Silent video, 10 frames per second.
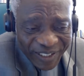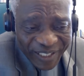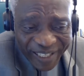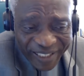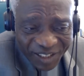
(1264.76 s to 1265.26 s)

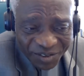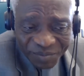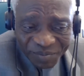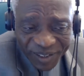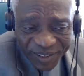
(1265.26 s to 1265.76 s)
earth, our
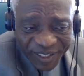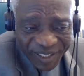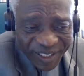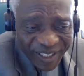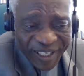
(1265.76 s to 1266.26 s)

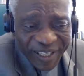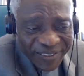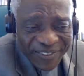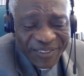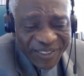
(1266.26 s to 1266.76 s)
mother,
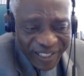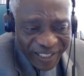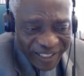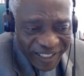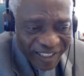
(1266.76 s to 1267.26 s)
and things
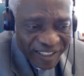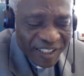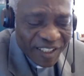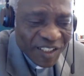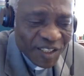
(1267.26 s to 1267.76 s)
like that.
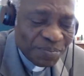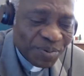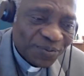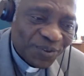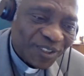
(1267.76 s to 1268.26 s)
The Pope talks